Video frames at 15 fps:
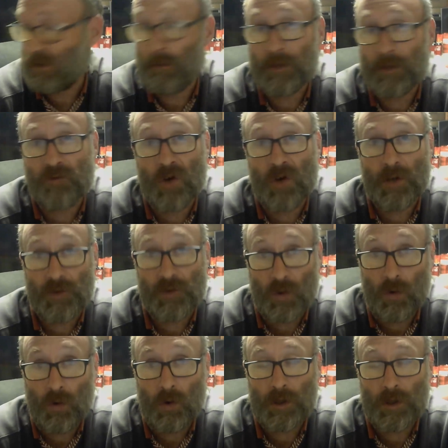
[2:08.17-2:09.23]
let me try and
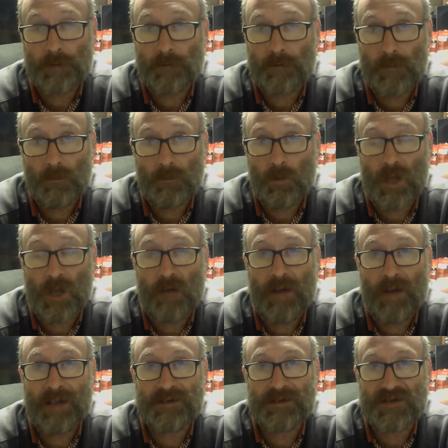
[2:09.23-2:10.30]
talk, we'll
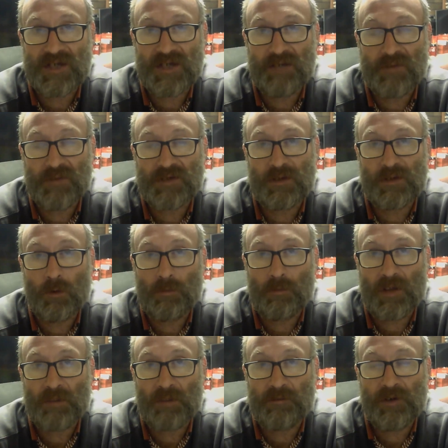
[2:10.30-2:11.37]
go out and see if this little
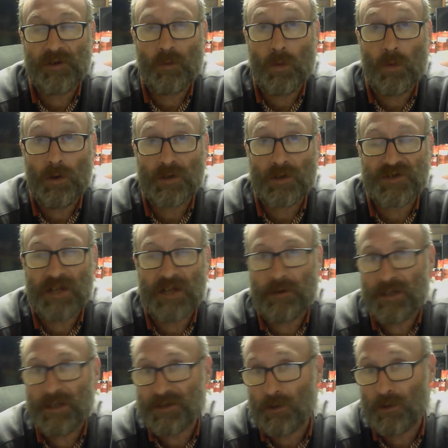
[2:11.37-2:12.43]
Brother printer works. Now,
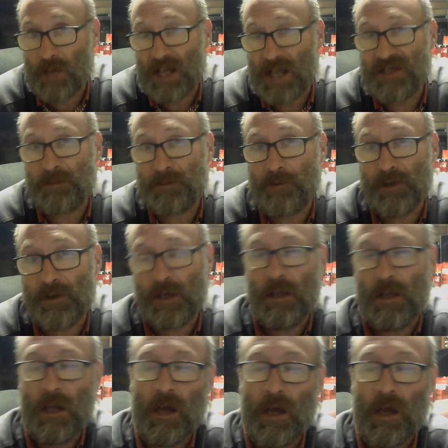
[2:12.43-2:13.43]
it is a laser printer.